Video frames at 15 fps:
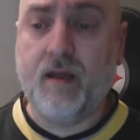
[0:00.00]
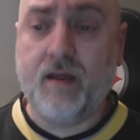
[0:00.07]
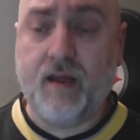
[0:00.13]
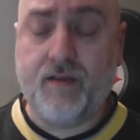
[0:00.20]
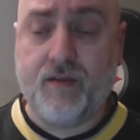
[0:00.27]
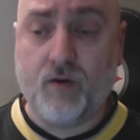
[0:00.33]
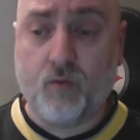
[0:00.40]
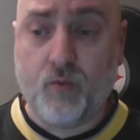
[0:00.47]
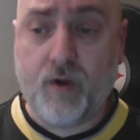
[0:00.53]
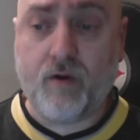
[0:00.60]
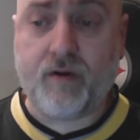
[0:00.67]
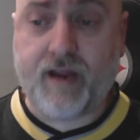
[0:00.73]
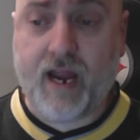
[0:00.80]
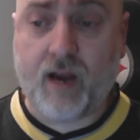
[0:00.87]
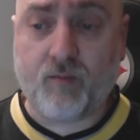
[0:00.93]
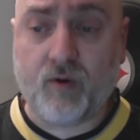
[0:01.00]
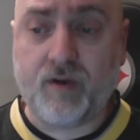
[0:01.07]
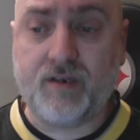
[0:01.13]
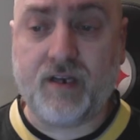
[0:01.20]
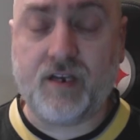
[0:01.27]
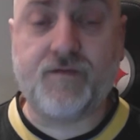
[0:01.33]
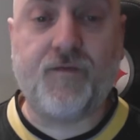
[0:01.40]
The rear camera
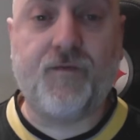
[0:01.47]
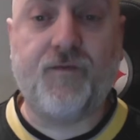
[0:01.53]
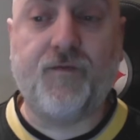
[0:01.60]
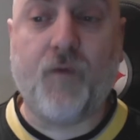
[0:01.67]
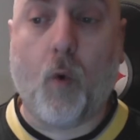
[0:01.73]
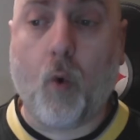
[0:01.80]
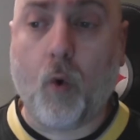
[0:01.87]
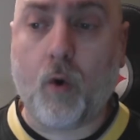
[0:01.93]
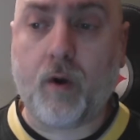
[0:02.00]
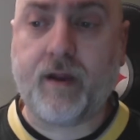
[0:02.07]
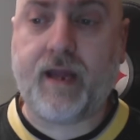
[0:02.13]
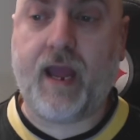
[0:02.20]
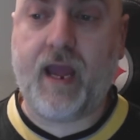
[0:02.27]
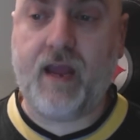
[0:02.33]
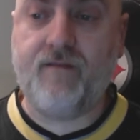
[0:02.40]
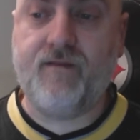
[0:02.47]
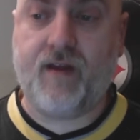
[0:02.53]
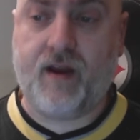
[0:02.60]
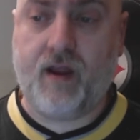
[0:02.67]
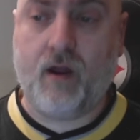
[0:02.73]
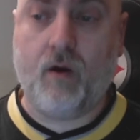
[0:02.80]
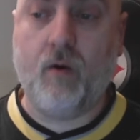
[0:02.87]
does 4K
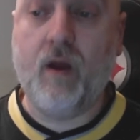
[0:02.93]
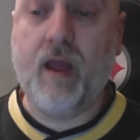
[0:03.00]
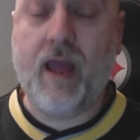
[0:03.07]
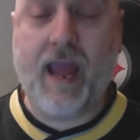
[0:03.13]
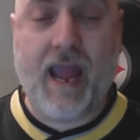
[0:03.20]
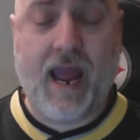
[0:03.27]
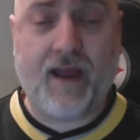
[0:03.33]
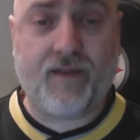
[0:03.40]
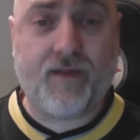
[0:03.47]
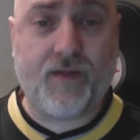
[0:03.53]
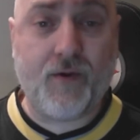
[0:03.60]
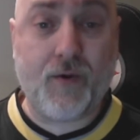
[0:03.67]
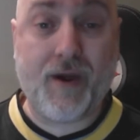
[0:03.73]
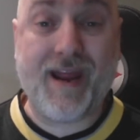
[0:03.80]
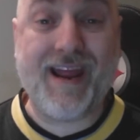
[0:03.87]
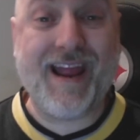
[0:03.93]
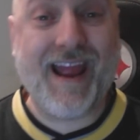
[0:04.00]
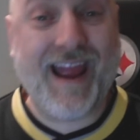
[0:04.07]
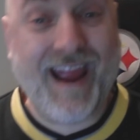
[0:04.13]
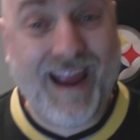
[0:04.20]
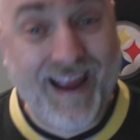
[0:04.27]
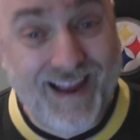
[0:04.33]
video at 30
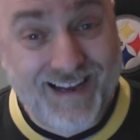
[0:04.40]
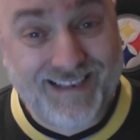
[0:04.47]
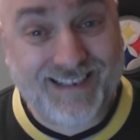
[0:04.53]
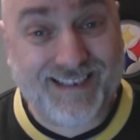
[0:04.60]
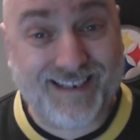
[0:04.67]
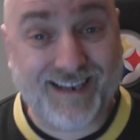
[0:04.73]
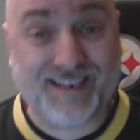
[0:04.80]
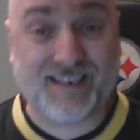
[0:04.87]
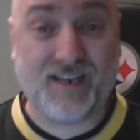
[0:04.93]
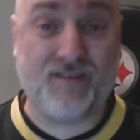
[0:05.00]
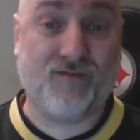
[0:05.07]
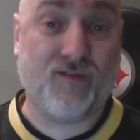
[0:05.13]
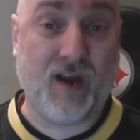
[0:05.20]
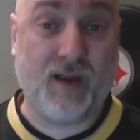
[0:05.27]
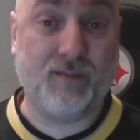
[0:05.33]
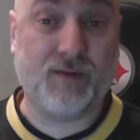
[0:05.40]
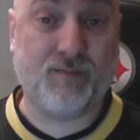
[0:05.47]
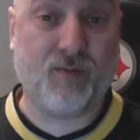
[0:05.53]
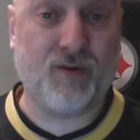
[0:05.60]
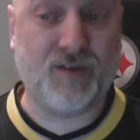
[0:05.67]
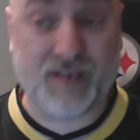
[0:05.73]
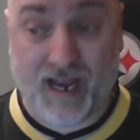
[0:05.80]
and 60 frames
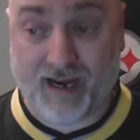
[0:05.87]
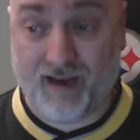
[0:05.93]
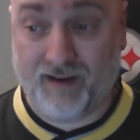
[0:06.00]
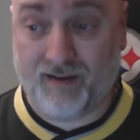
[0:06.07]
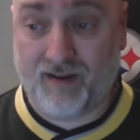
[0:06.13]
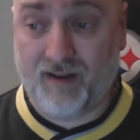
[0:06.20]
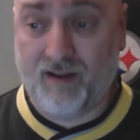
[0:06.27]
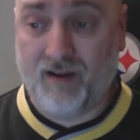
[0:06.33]
per second.